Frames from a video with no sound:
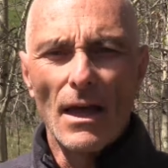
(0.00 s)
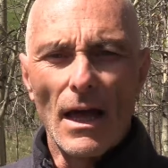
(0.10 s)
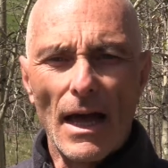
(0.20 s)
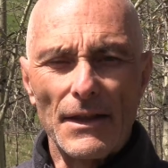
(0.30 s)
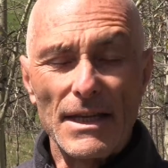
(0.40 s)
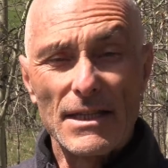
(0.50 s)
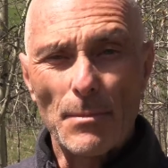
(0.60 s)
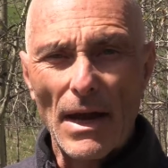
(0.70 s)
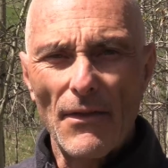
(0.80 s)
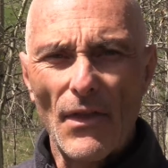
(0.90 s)
Uh,
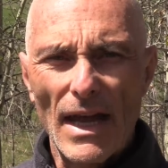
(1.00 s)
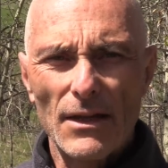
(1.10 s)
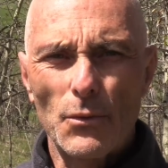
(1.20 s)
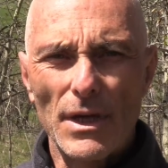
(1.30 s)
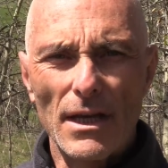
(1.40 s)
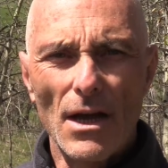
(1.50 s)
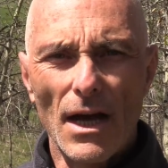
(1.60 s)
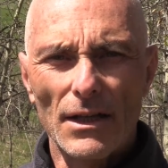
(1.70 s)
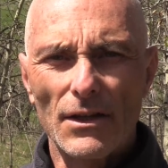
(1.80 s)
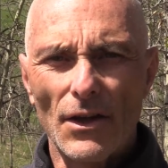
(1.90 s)
despite that, we
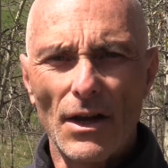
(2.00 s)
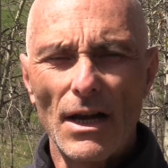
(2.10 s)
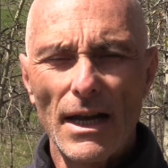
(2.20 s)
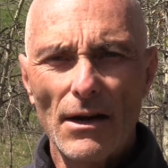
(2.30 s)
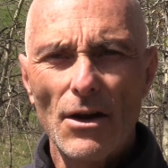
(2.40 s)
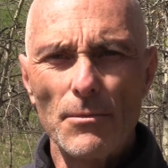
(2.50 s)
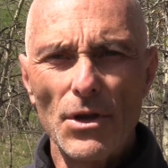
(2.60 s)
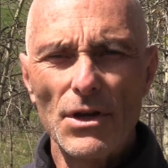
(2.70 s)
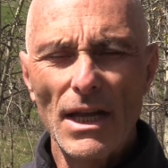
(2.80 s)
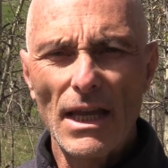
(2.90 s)
got uh, clear
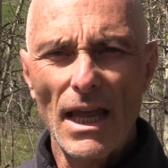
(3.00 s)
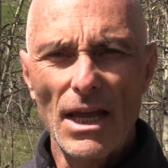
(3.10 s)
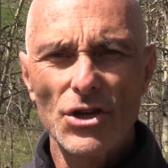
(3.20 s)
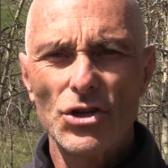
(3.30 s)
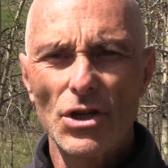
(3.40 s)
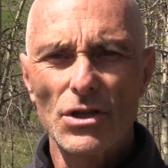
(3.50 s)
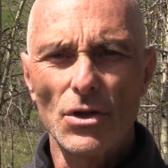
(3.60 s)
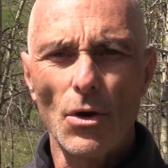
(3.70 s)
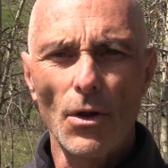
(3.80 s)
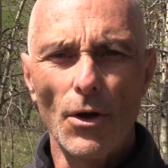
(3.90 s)
communications
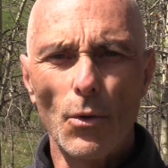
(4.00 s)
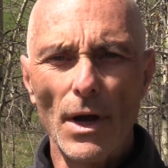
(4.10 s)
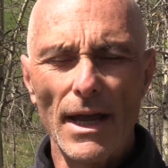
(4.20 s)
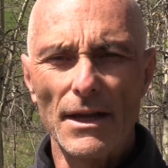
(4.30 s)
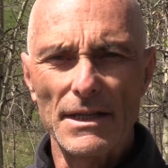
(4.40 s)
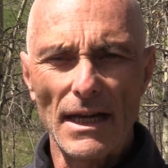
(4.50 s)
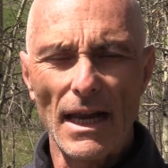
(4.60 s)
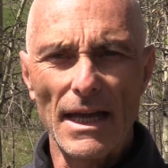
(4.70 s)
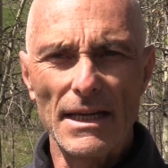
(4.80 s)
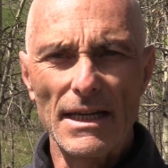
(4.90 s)
all the way until
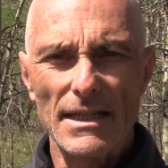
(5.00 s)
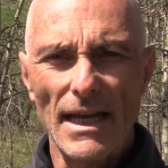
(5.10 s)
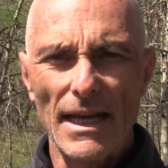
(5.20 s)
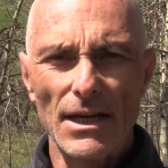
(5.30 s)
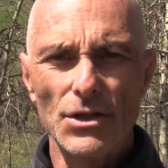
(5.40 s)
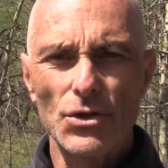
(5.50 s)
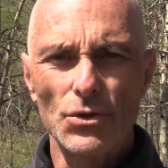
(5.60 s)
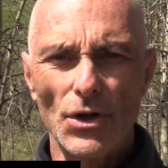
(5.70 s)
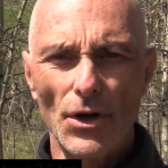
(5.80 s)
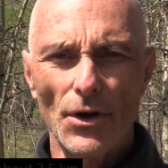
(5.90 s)
I decided to
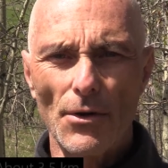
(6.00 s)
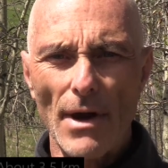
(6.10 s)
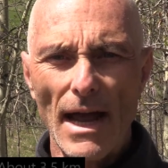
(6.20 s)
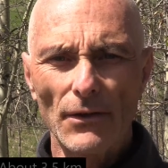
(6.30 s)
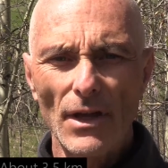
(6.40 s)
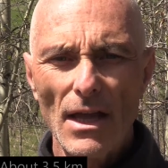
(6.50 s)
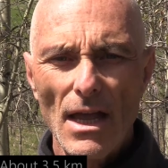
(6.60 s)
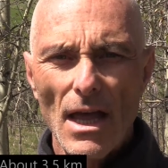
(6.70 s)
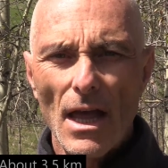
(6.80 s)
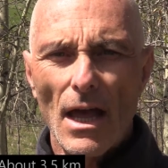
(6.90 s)
turn around.
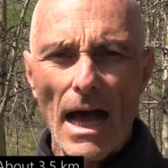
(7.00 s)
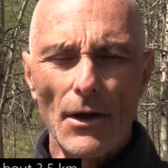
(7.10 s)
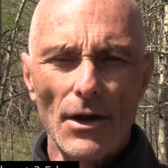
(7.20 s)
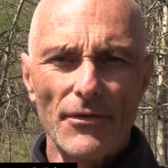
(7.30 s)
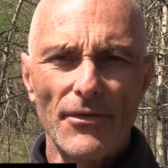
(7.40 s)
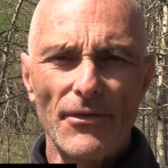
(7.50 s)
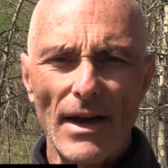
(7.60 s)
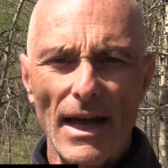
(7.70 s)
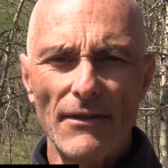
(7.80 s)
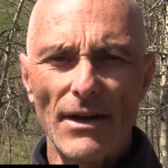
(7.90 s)
Out of
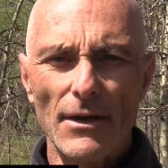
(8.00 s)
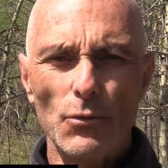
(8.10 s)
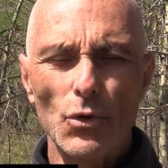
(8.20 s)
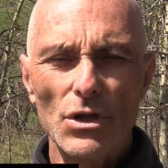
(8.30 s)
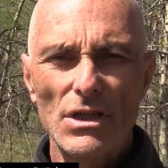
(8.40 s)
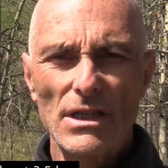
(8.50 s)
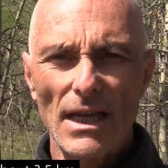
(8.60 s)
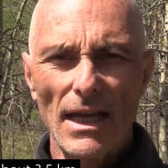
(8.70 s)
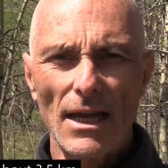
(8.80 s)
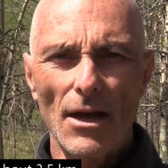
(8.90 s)
five, I would
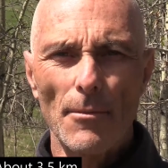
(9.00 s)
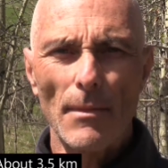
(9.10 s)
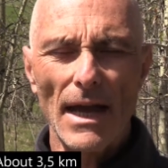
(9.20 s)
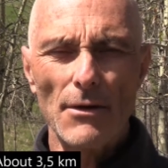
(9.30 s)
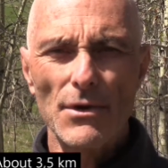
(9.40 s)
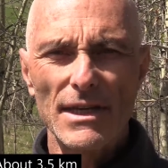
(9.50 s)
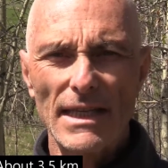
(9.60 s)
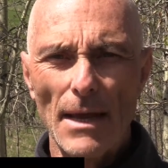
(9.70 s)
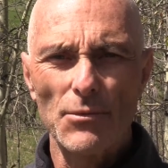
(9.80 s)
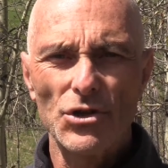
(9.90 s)
say uh, my
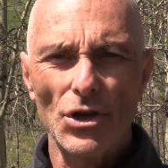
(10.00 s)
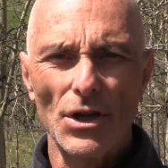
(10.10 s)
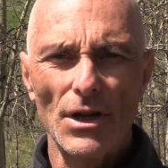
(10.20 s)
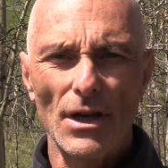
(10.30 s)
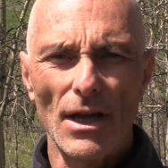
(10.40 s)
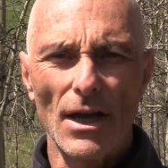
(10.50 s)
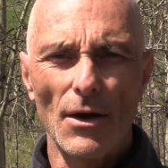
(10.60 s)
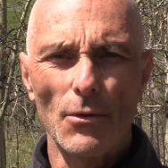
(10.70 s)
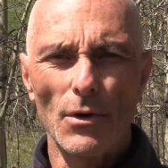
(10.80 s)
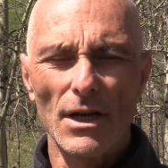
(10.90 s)
reception
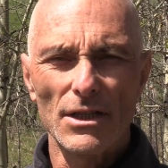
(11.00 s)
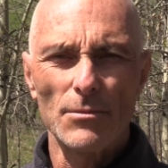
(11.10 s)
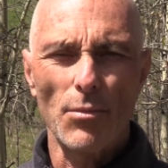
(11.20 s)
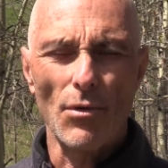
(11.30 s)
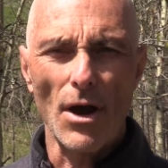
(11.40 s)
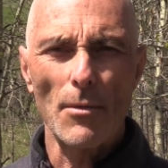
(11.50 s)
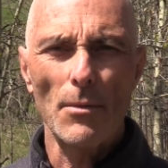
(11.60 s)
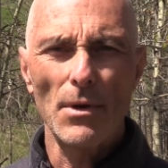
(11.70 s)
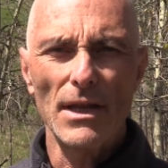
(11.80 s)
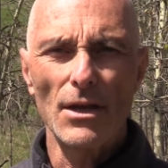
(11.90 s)
uh, was
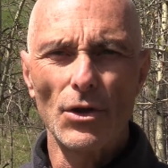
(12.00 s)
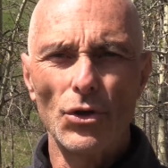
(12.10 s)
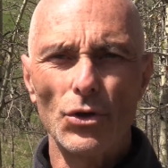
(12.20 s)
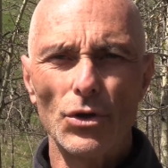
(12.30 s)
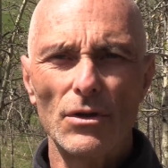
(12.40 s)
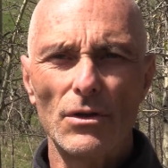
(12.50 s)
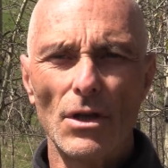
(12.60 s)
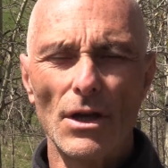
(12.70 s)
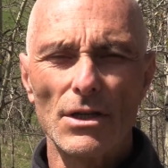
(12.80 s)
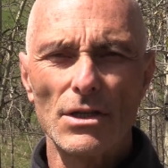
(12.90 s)
probably a good
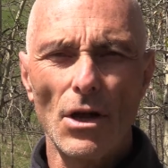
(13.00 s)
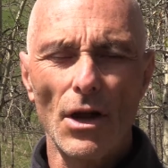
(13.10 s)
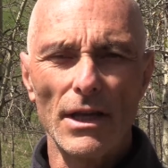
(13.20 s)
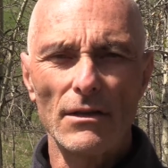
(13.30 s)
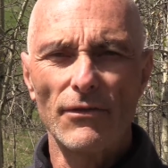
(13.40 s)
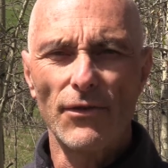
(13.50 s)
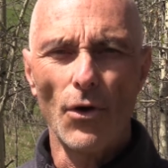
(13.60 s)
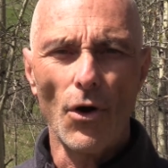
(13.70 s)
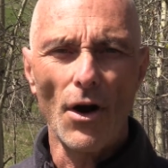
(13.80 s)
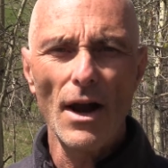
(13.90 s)
uh, solid
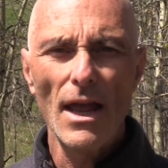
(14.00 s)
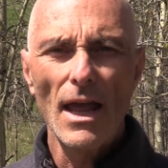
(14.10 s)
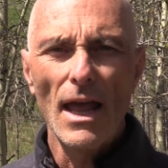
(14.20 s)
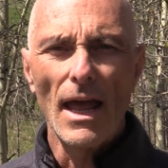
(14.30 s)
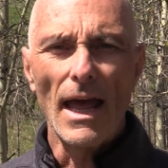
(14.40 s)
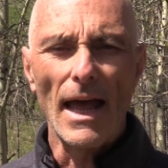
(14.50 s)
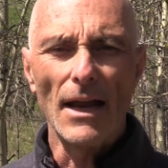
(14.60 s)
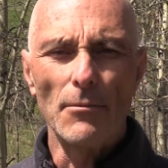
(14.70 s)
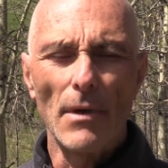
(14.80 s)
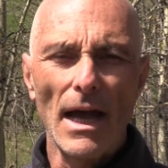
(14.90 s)
four,
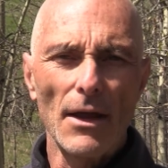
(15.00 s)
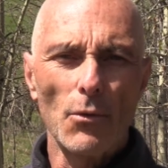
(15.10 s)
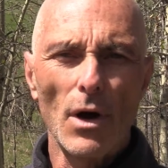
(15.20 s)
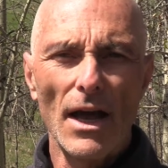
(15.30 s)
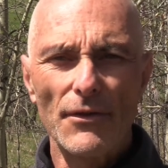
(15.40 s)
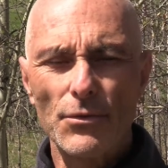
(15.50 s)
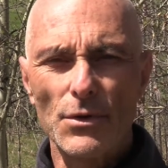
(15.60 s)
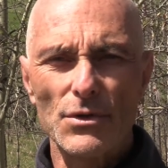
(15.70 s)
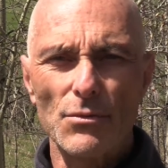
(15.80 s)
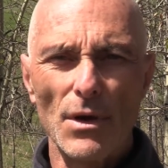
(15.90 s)
and my wife
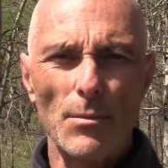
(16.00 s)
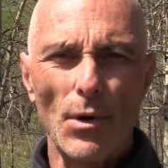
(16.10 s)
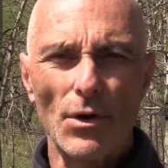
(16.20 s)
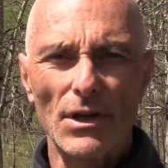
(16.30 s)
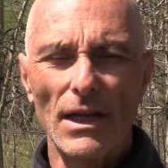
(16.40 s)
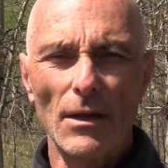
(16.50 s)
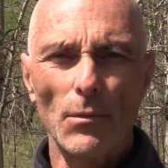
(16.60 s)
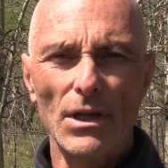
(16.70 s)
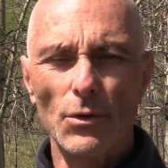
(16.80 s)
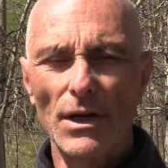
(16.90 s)
was reporting
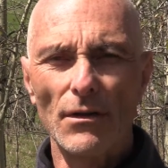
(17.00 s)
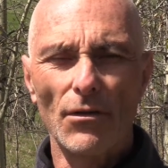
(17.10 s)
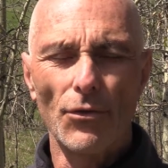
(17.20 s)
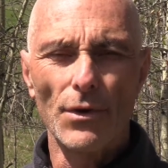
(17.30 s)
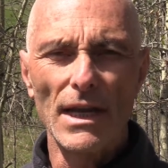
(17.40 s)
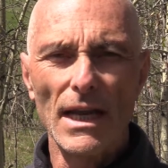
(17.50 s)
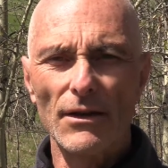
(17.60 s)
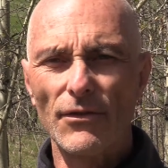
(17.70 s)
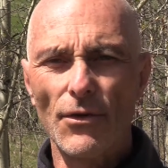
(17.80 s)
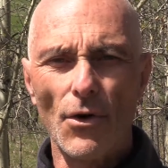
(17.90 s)
between three
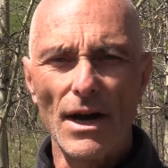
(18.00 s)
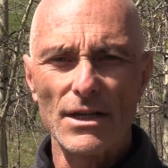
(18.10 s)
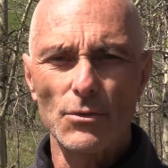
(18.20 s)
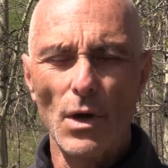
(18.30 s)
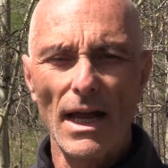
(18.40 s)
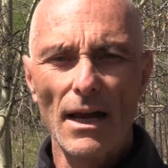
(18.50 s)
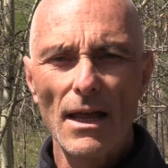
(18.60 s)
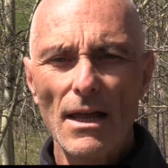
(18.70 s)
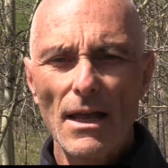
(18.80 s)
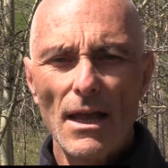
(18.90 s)
and four as well,
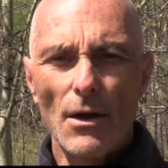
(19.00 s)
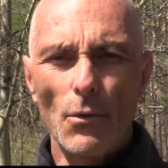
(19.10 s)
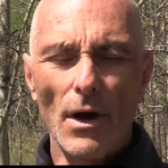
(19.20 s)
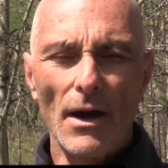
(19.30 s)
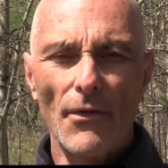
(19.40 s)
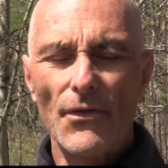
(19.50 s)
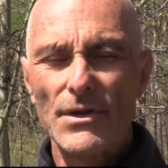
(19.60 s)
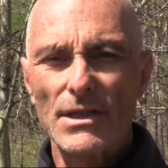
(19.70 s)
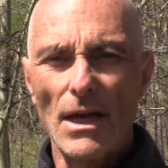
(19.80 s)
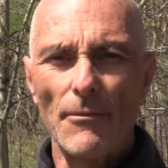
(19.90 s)
with
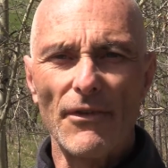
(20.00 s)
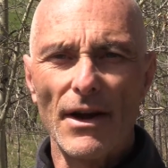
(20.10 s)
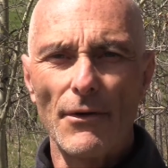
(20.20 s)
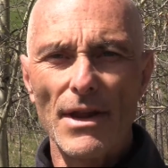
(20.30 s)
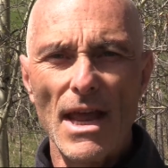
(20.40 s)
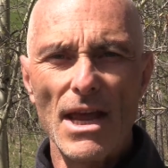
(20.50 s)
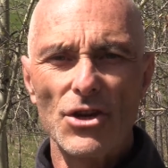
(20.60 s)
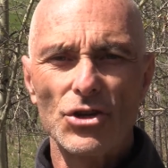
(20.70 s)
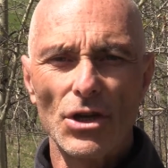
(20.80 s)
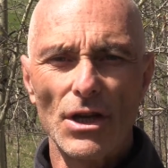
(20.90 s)
some
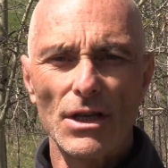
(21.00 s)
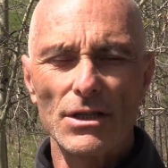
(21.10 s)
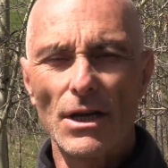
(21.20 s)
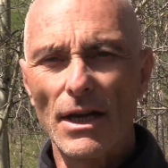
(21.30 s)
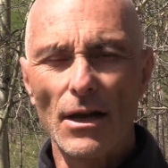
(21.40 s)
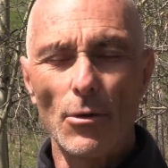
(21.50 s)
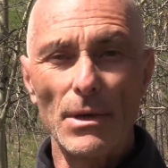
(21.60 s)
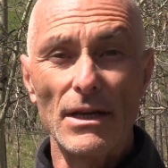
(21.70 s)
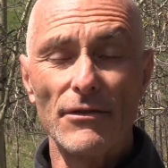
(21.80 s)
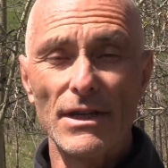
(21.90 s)
variations, a little
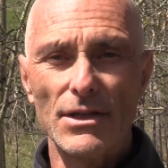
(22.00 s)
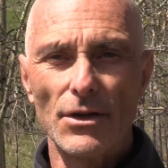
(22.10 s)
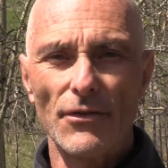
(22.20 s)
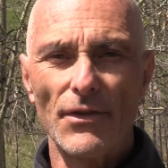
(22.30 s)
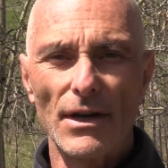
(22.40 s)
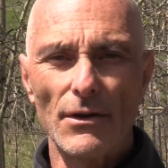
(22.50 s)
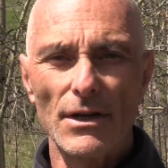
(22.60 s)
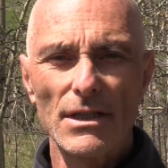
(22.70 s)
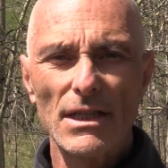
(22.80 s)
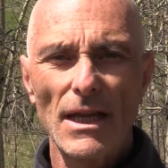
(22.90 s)
bit of
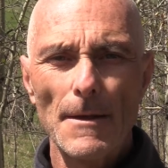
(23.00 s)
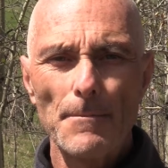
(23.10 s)
interference.